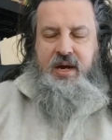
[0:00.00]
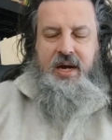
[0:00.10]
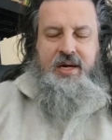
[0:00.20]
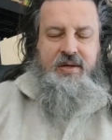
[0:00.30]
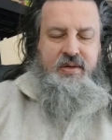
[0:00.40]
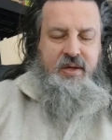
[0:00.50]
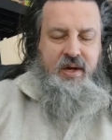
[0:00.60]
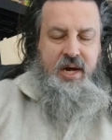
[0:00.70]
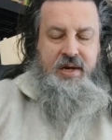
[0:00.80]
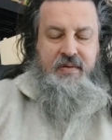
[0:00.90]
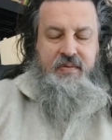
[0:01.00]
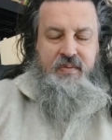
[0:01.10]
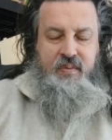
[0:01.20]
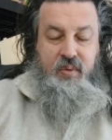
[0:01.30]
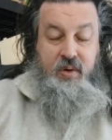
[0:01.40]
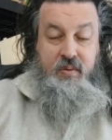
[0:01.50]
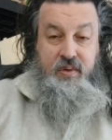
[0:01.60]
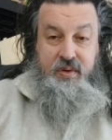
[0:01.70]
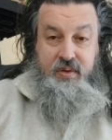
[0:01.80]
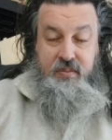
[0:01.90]
or how you how you work
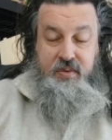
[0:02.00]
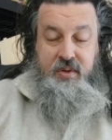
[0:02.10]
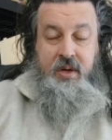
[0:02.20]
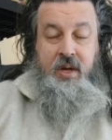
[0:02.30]
with in terms